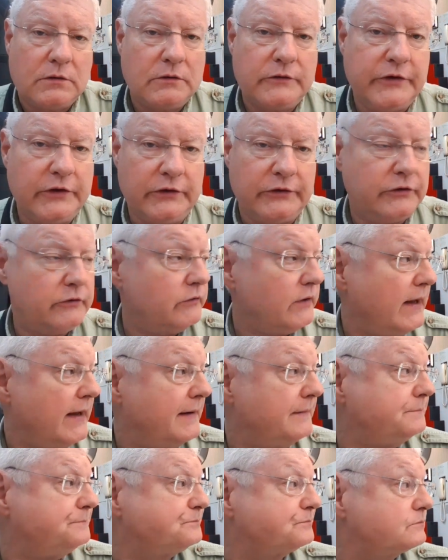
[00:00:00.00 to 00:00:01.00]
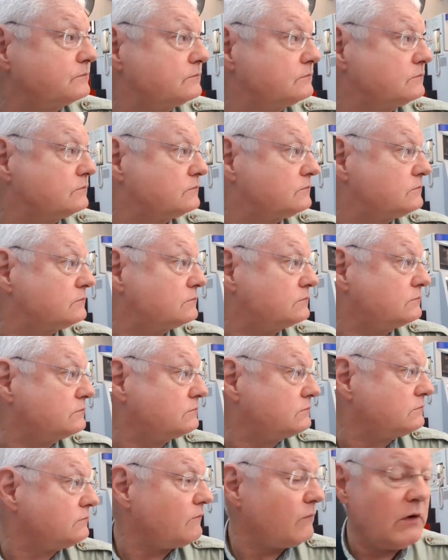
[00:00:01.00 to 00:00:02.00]
didn't do that.
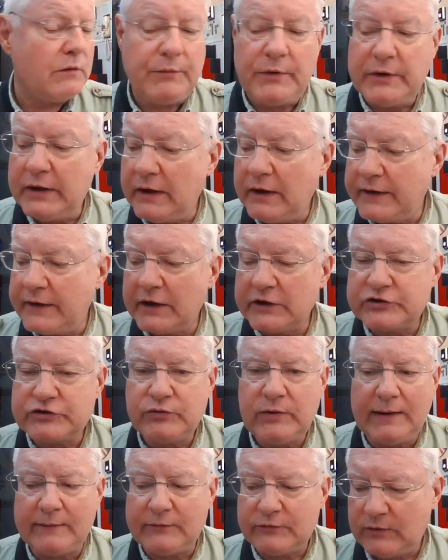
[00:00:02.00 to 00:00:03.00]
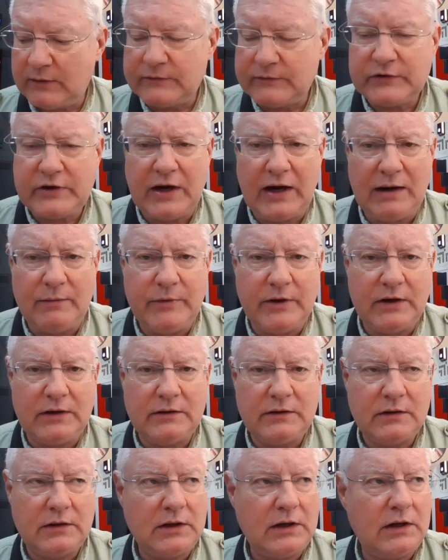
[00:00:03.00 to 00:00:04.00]
But now they got Schweppes. Schweppes came in,
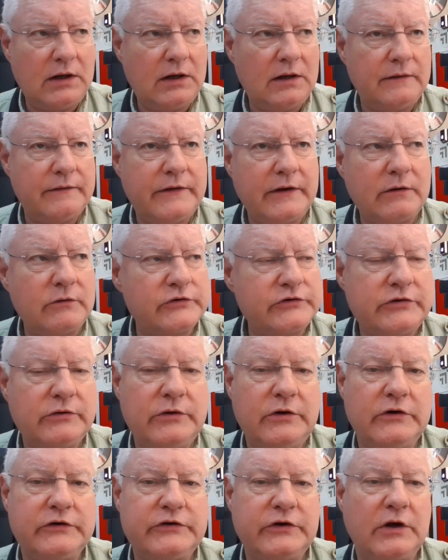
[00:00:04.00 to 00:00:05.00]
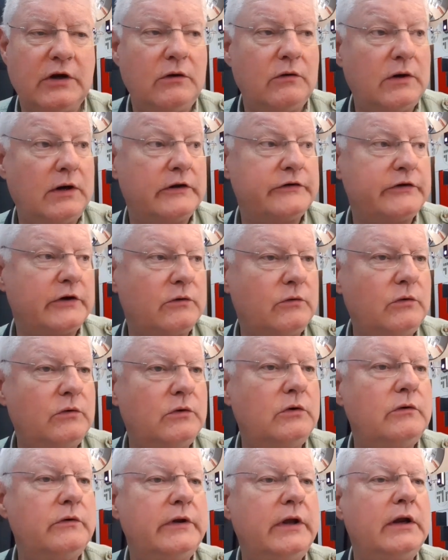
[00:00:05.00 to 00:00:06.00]
I think it was 2 years ago, and I was like,
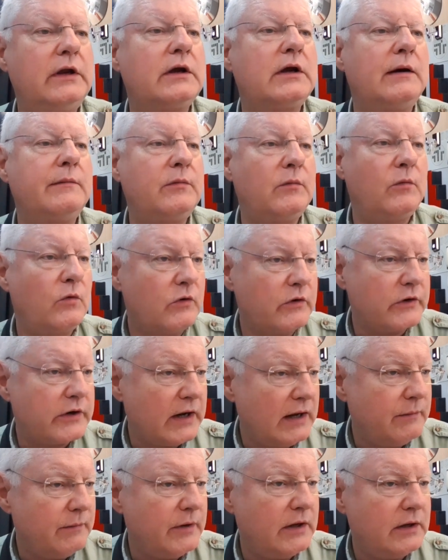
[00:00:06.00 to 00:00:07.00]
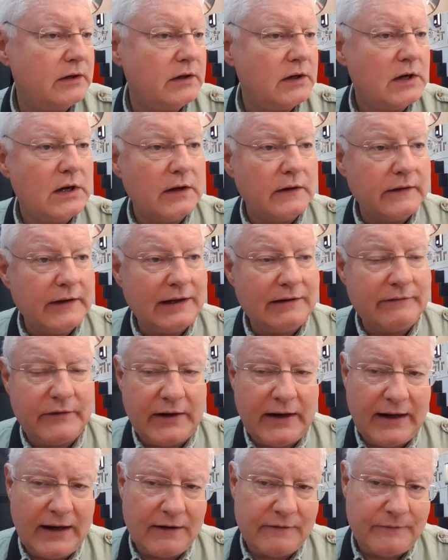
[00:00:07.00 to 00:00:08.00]
woohoo, and then a couple more came in. They even
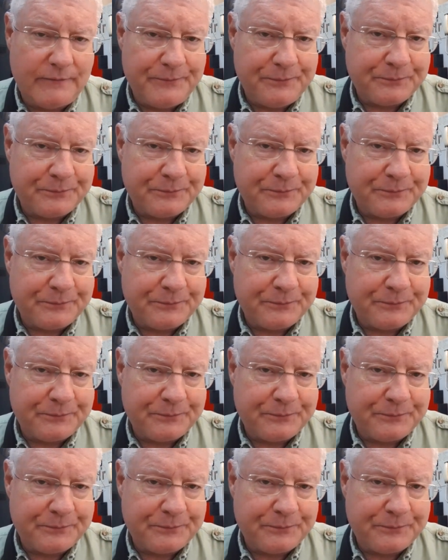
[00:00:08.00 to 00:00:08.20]
have